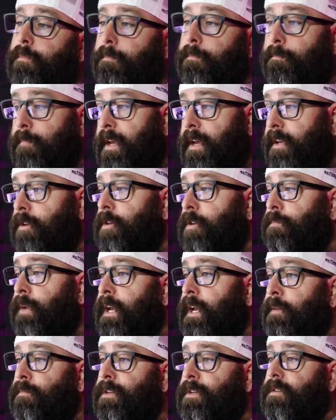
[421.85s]
make your
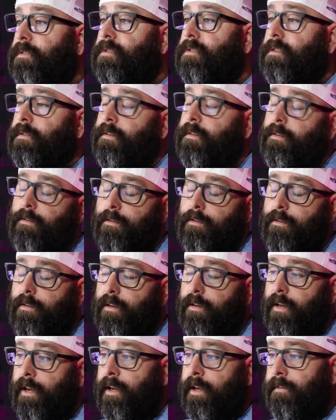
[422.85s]
payments
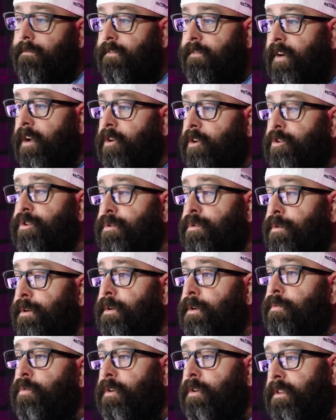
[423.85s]
and follow
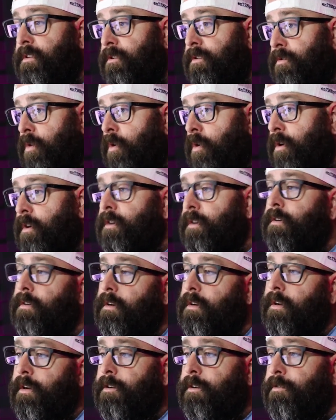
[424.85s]
through with your
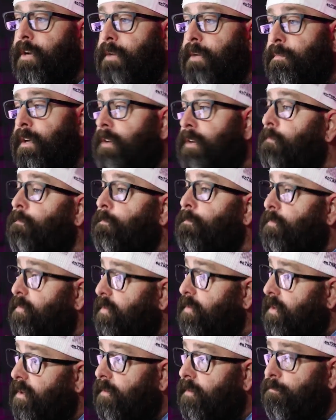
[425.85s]
agreement
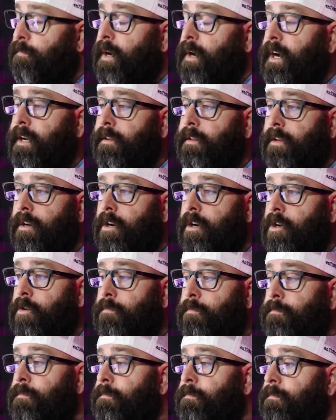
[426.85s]
of buying the
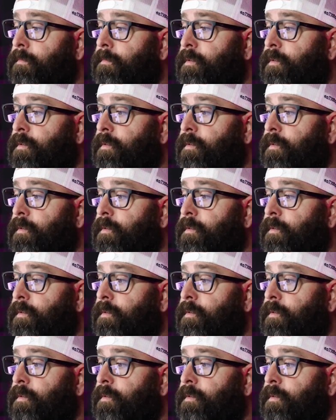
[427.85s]
home.